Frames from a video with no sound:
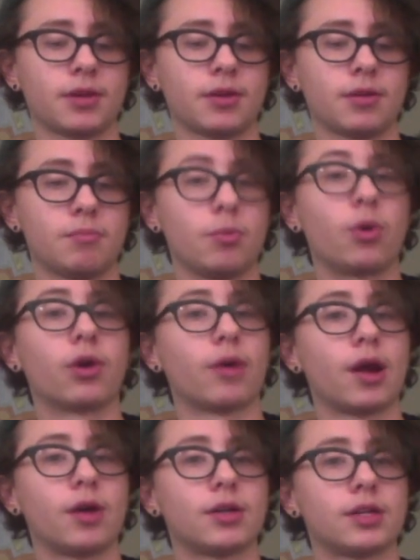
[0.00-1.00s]
more
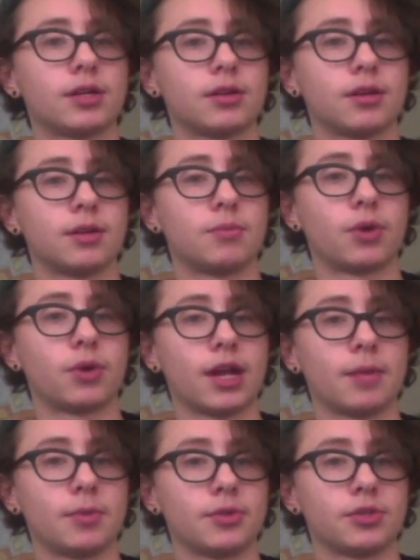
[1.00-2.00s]
grounded, and more
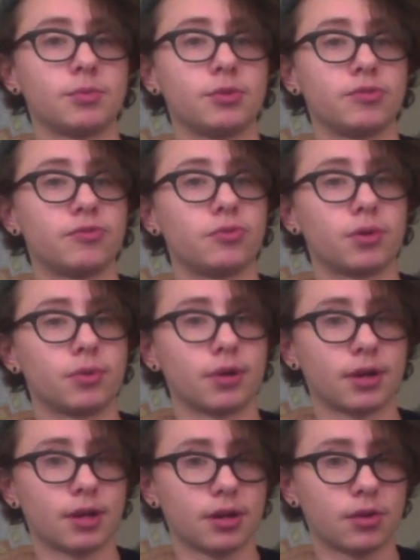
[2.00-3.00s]
able to move forward in a good